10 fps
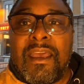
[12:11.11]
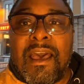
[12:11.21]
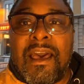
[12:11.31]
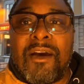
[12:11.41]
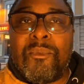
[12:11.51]

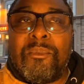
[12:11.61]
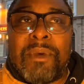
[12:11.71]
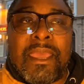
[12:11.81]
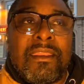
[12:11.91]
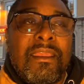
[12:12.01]
Um,
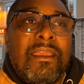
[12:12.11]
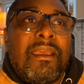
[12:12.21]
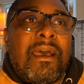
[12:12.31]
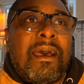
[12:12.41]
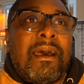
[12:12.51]
but
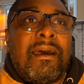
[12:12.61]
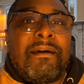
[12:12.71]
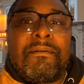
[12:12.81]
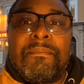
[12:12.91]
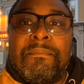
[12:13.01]

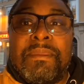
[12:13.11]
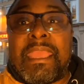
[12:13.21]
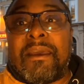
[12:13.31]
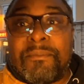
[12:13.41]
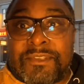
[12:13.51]
uh, but
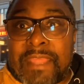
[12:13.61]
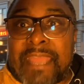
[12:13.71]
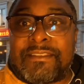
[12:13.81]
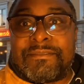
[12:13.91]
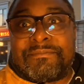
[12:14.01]
yeah, so that's